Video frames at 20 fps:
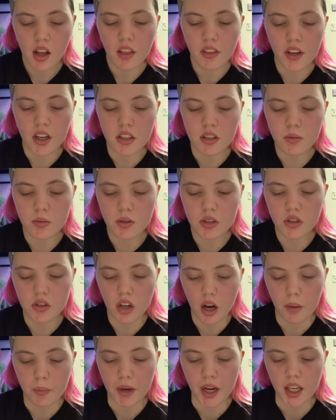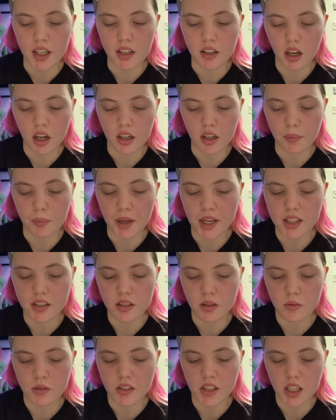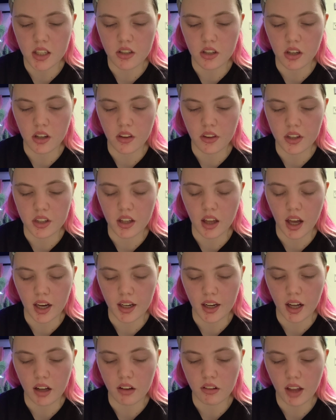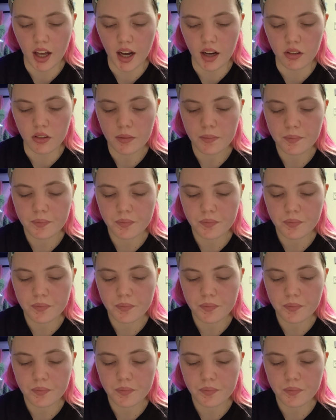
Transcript: The answer was no, but I nodded because it was easier than lying out loud.